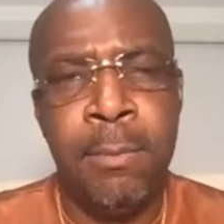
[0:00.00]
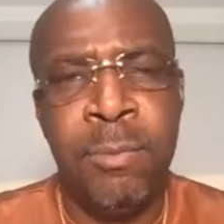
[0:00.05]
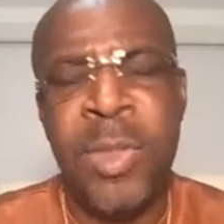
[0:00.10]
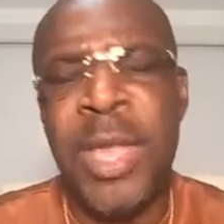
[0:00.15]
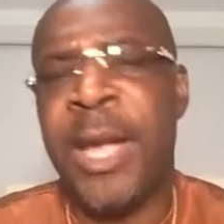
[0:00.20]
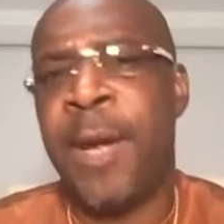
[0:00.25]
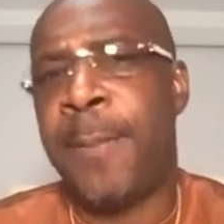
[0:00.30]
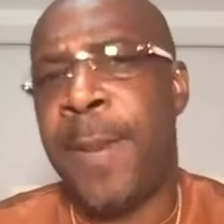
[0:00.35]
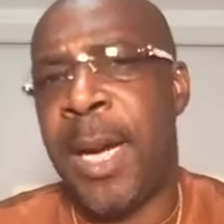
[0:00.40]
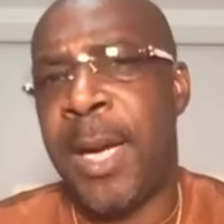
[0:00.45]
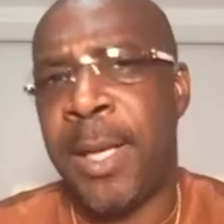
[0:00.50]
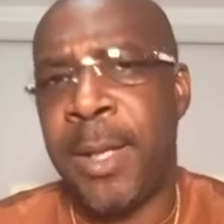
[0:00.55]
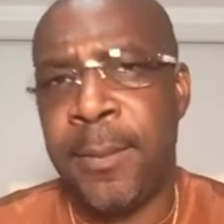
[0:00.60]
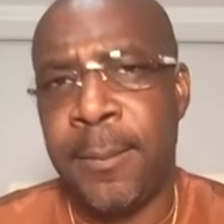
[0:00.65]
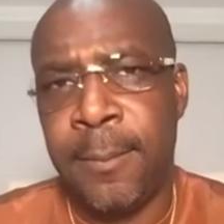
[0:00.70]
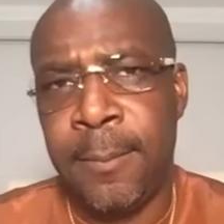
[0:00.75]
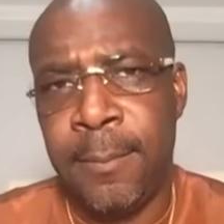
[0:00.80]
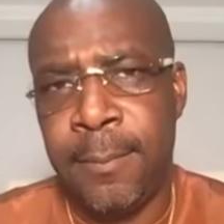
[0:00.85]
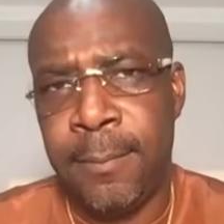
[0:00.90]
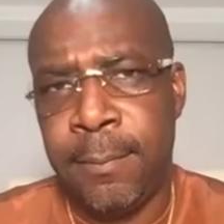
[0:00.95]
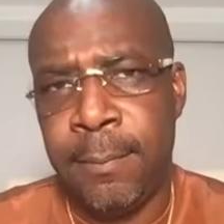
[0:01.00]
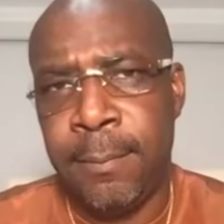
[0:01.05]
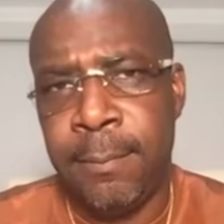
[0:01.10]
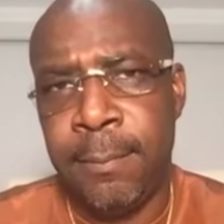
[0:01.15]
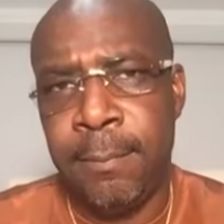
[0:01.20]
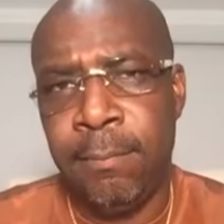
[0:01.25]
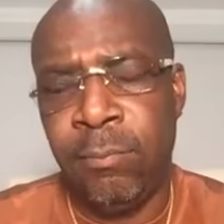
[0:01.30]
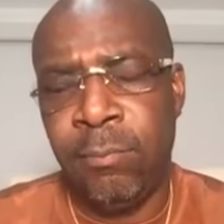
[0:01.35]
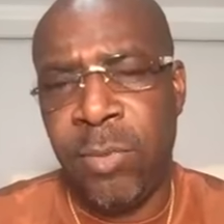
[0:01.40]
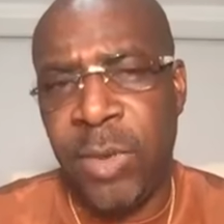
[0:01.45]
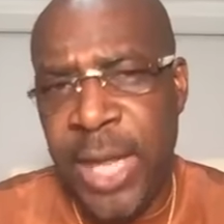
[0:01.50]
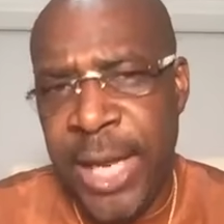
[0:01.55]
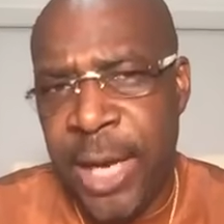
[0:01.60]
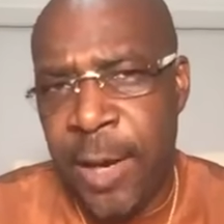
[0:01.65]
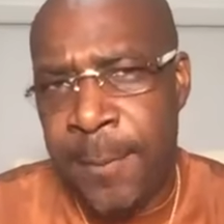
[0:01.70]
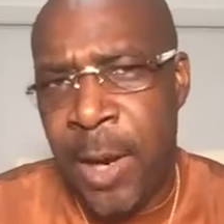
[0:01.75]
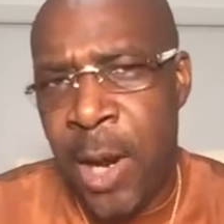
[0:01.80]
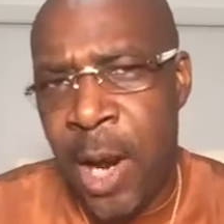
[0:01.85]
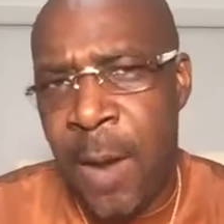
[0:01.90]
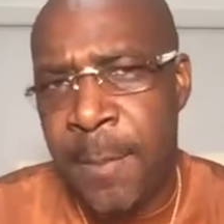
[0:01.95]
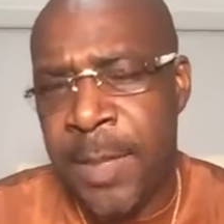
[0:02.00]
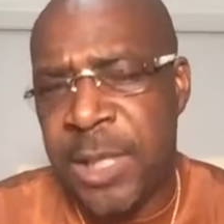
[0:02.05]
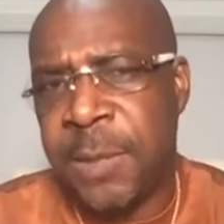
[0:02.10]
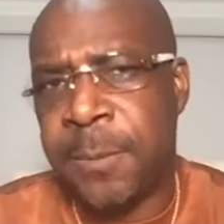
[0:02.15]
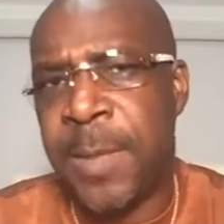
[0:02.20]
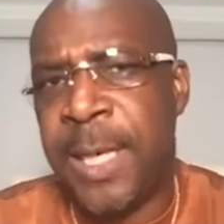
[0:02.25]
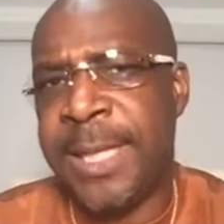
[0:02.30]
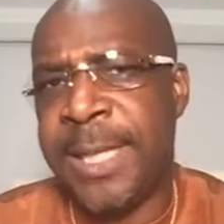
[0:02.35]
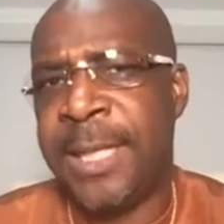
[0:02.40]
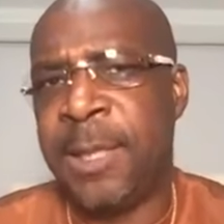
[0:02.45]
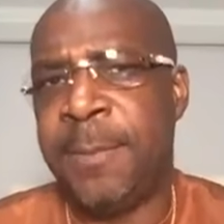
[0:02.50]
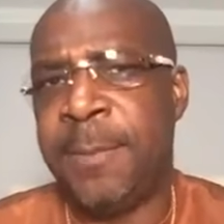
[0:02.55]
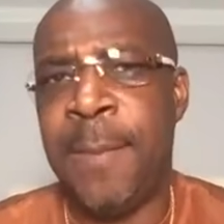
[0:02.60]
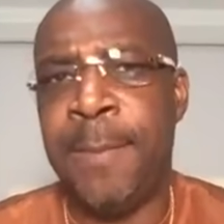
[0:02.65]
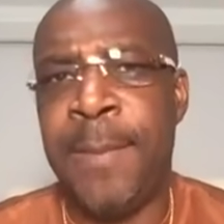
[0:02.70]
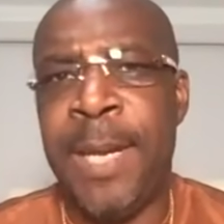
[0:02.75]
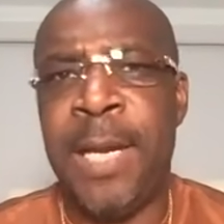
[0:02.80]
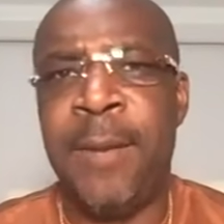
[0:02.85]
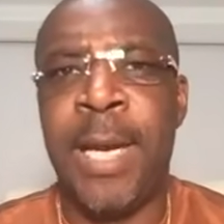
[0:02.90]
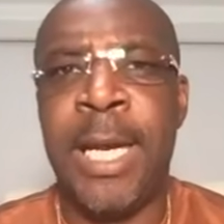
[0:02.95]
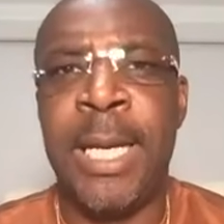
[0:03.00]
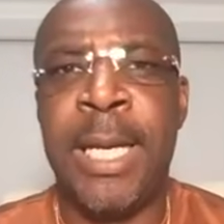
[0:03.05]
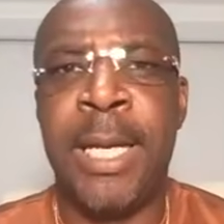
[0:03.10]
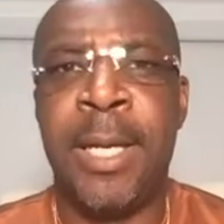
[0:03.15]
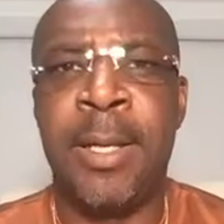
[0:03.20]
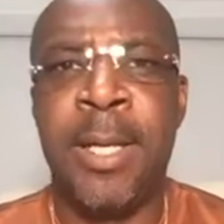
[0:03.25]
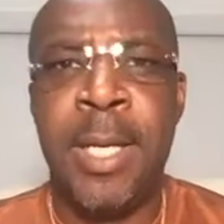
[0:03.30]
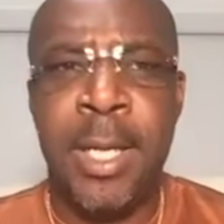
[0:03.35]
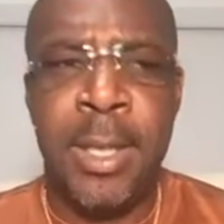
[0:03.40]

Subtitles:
Think about it. Think about how much money is being made right now.